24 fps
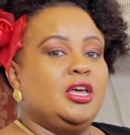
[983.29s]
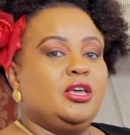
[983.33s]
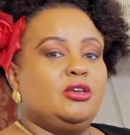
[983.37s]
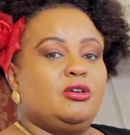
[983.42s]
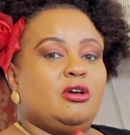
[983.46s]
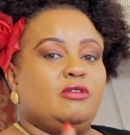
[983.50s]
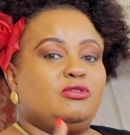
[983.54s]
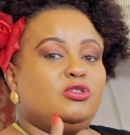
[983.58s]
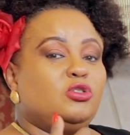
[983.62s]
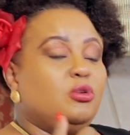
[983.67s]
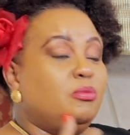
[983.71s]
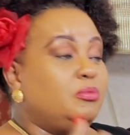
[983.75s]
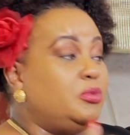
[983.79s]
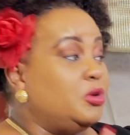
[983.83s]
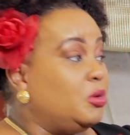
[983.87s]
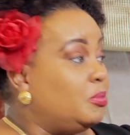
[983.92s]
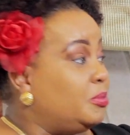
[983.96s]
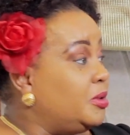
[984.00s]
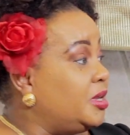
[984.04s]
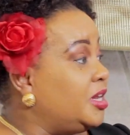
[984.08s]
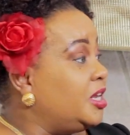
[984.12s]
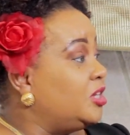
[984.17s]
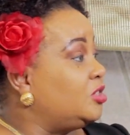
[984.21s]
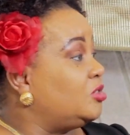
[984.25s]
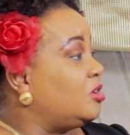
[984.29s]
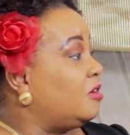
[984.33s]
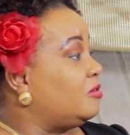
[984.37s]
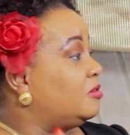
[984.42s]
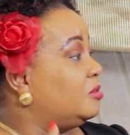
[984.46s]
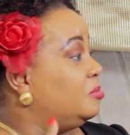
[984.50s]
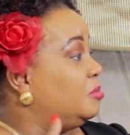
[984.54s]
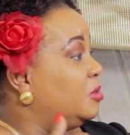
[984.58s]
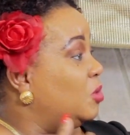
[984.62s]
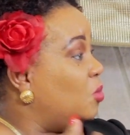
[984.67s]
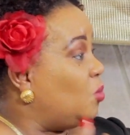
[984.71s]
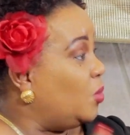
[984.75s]
You have to be obedient, you have
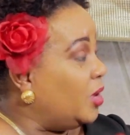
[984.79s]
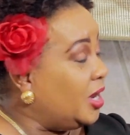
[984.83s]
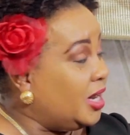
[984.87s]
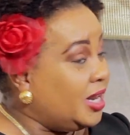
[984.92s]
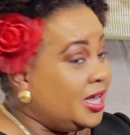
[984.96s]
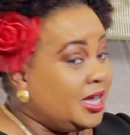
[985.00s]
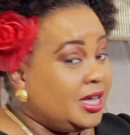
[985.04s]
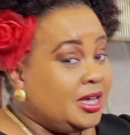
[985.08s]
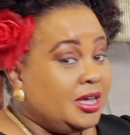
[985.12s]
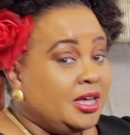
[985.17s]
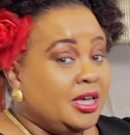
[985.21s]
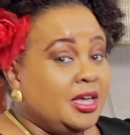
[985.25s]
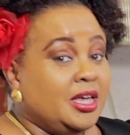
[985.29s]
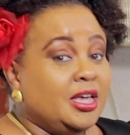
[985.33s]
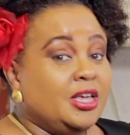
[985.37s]
to be willing.